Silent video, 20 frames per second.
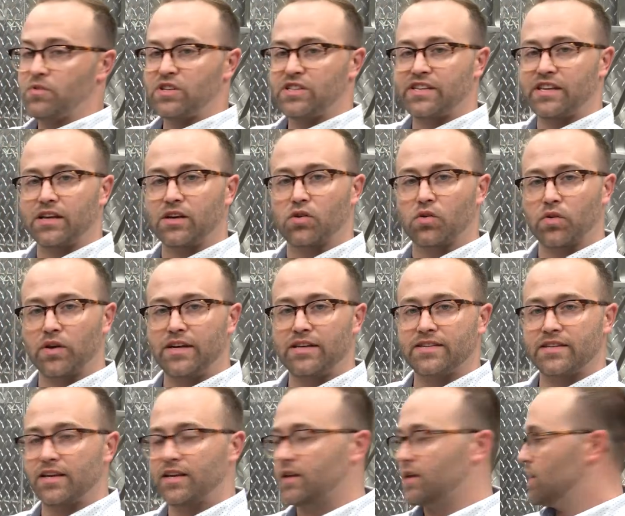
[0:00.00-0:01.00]
just
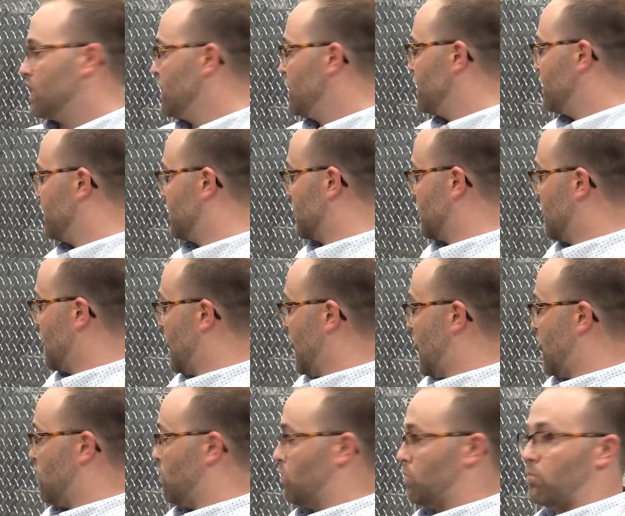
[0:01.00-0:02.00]
increasing
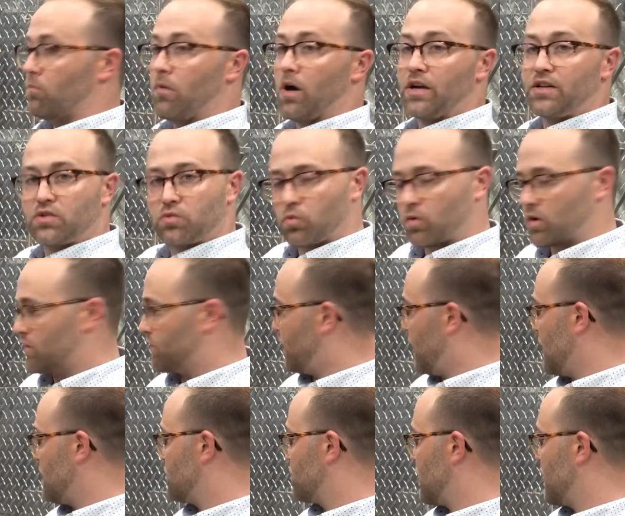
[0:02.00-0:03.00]
how much we're
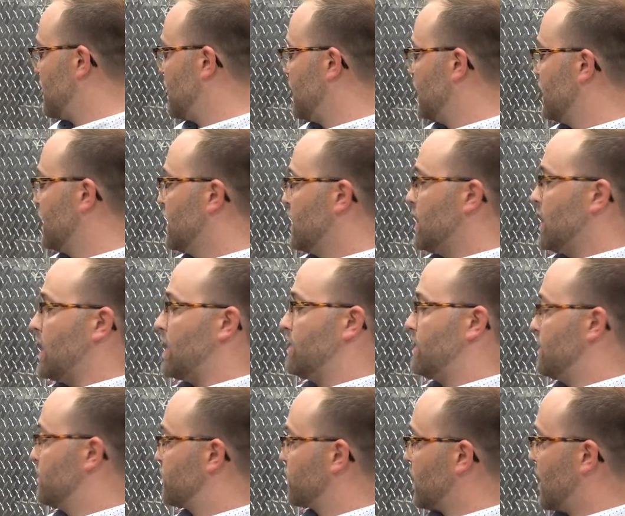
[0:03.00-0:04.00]
vibrating, and
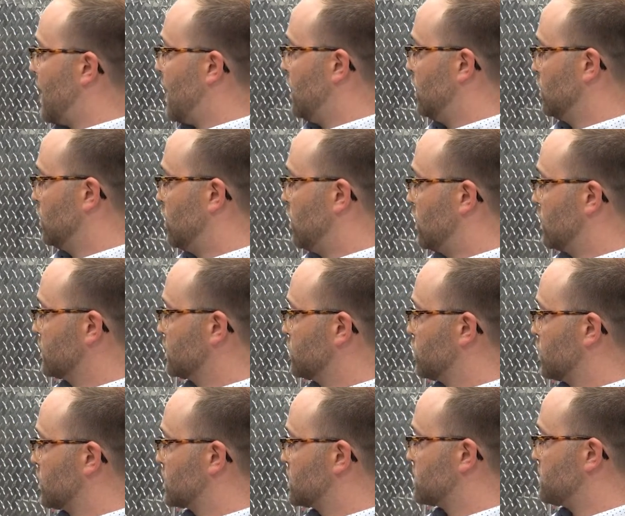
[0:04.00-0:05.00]
then for how
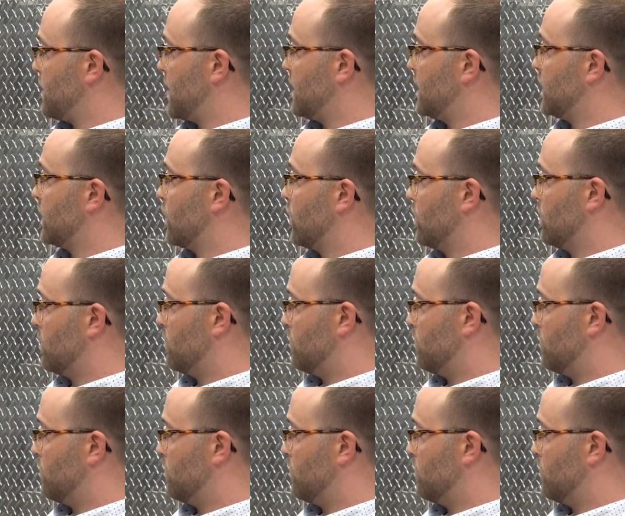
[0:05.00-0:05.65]
long we're spending on the